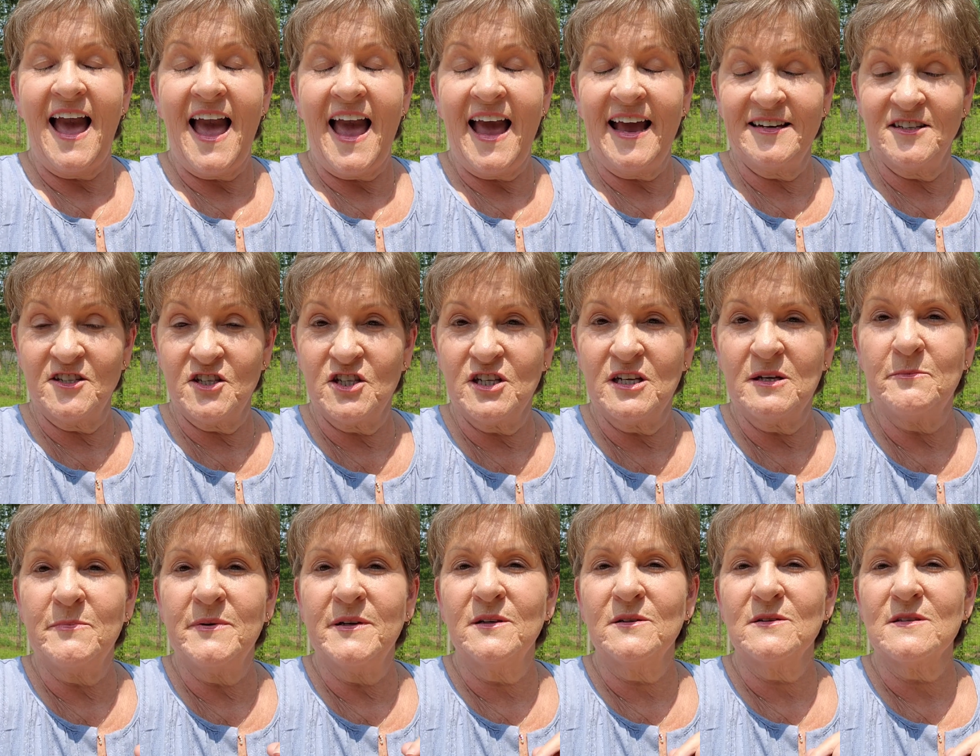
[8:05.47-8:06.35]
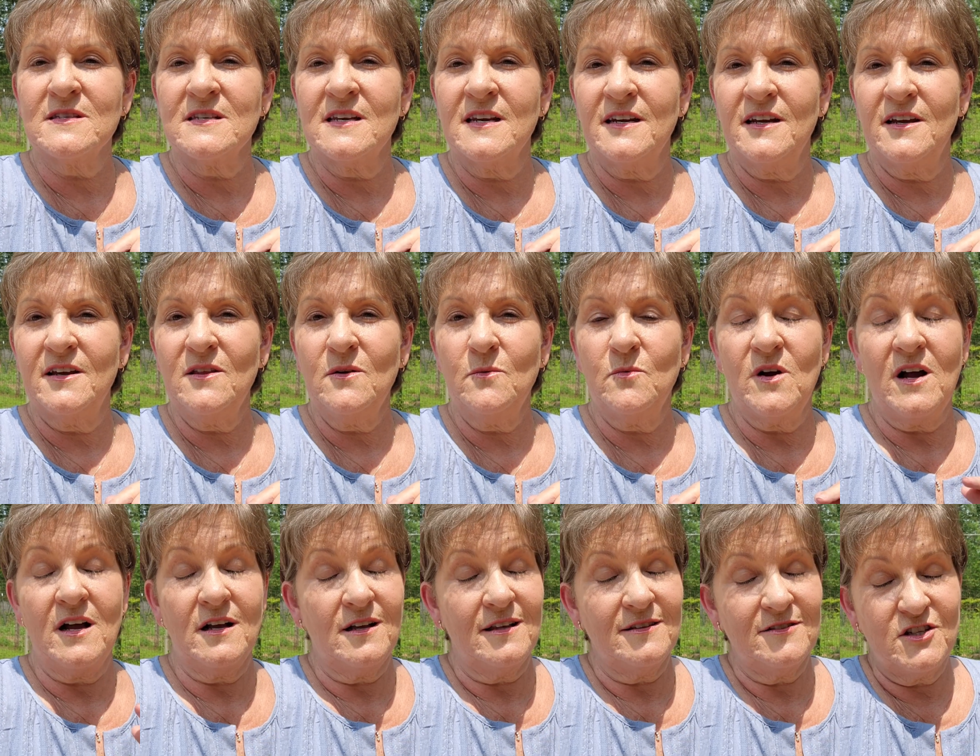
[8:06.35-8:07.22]
and she builds another
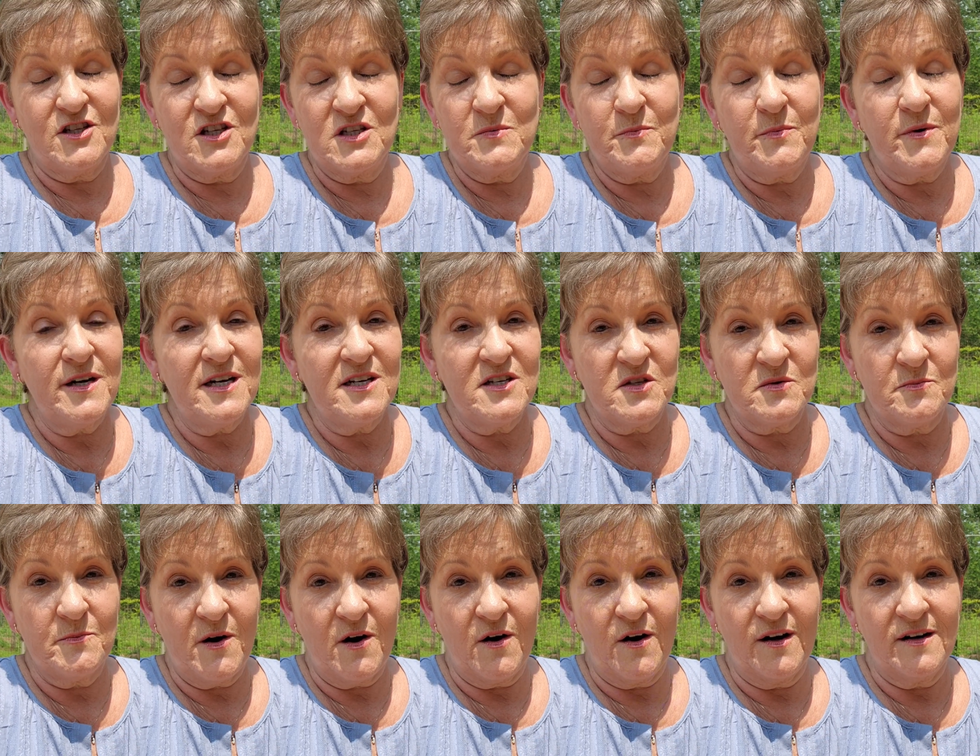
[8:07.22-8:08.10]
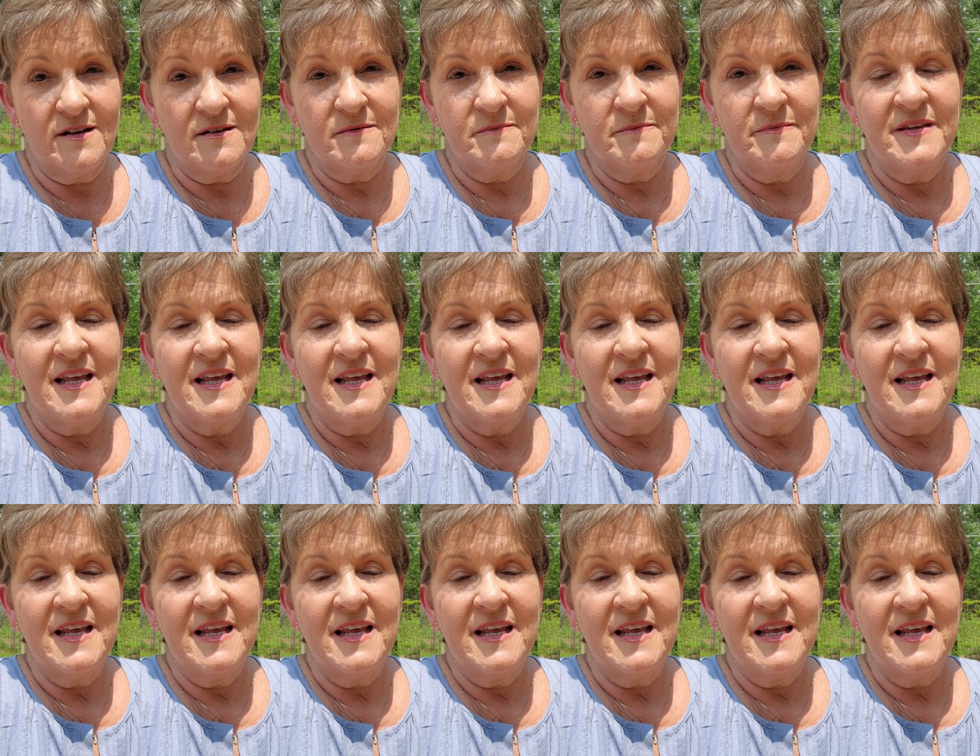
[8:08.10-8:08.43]
wall. She's pretty smart.